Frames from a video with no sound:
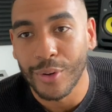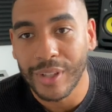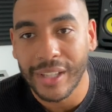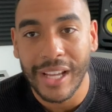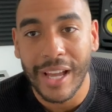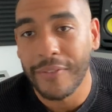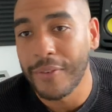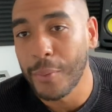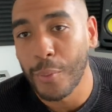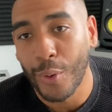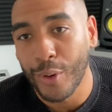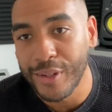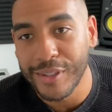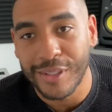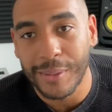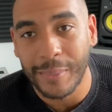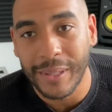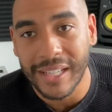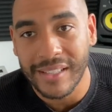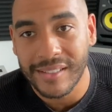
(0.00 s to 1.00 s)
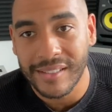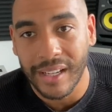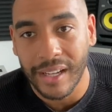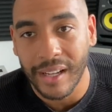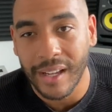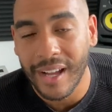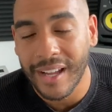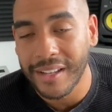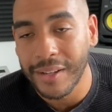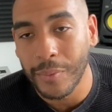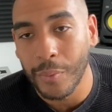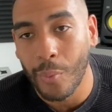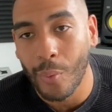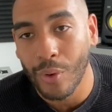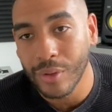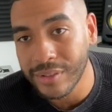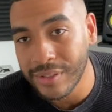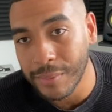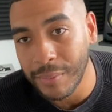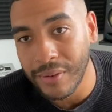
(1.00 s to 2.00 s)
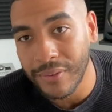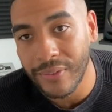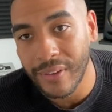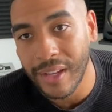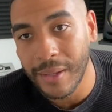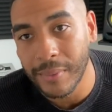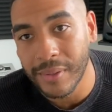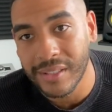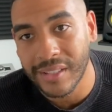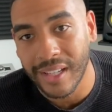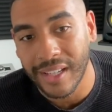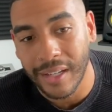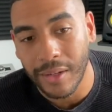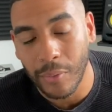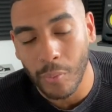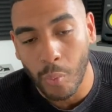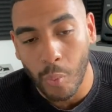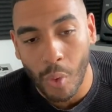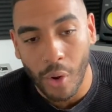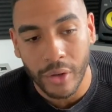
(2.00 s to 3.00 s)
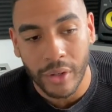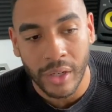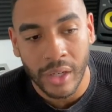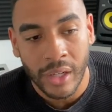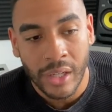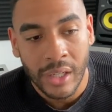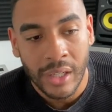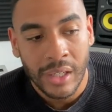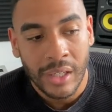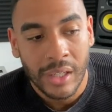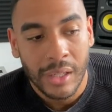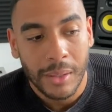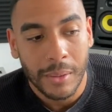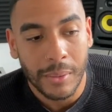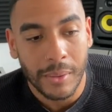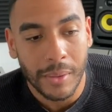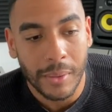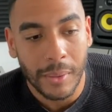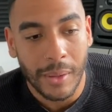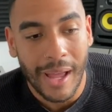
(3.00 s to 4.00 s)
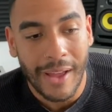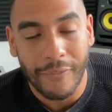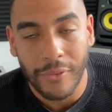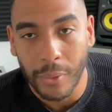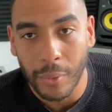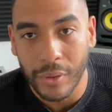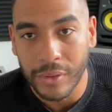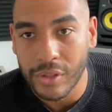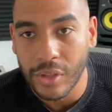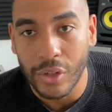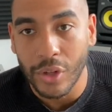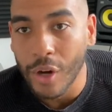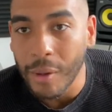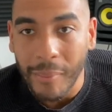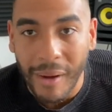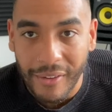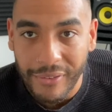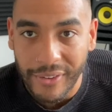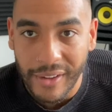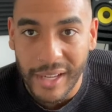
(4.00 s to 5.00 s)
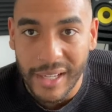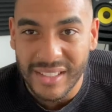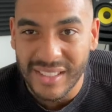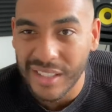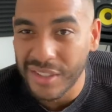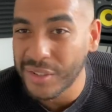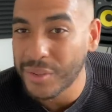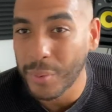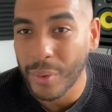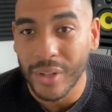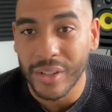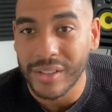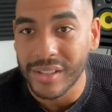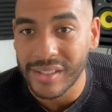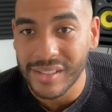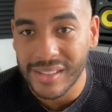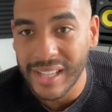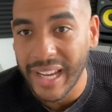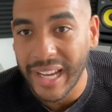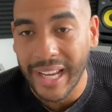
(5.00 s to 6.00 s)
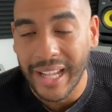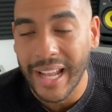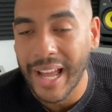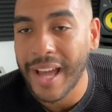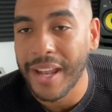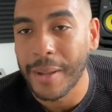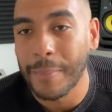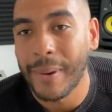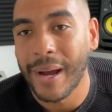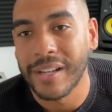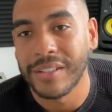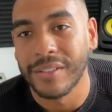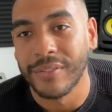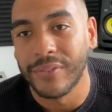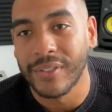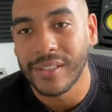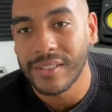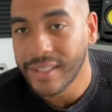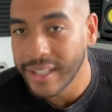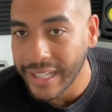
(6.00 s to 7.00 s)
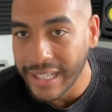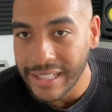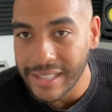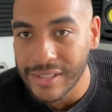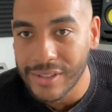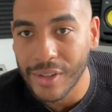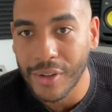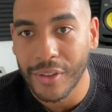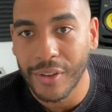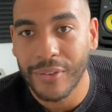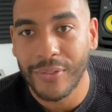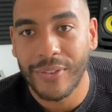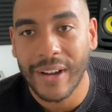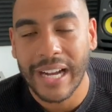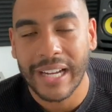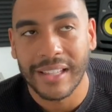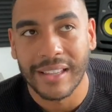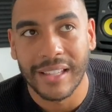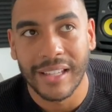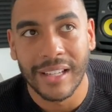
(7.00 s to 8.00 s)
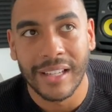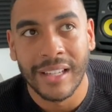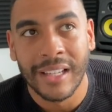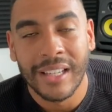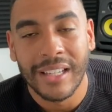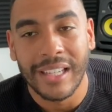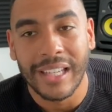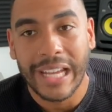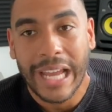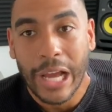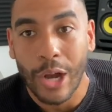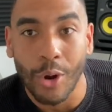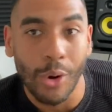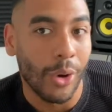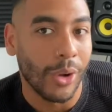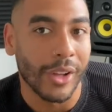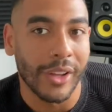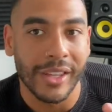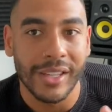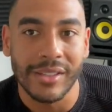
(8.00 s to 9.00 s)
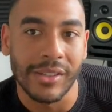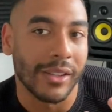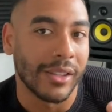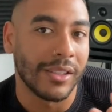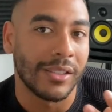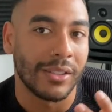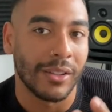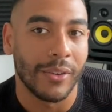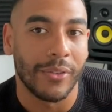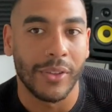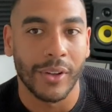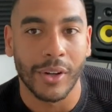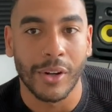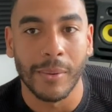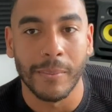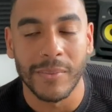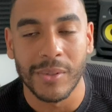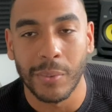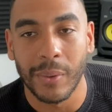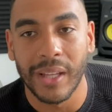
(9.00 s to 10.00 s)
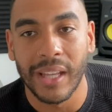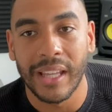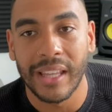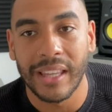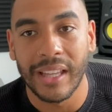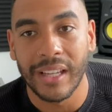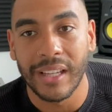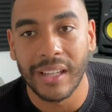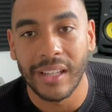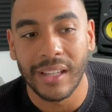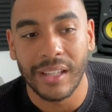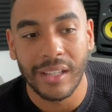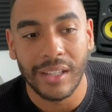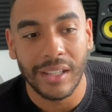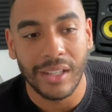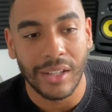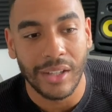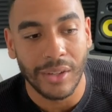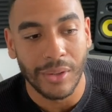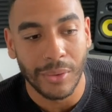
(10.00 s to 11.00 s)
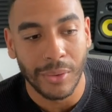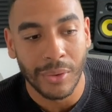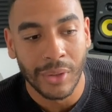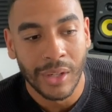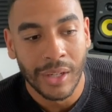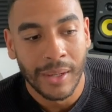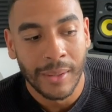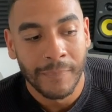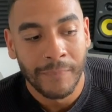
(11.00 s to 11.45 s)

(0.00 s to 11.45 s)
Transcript: only ever wanted to be a singer. I didn't want to be famous. I didn't want everyone to know my face. I just wanted to sing, and I had a passion for singing. So the fact that you get all of this other stuff that comes with it, that you,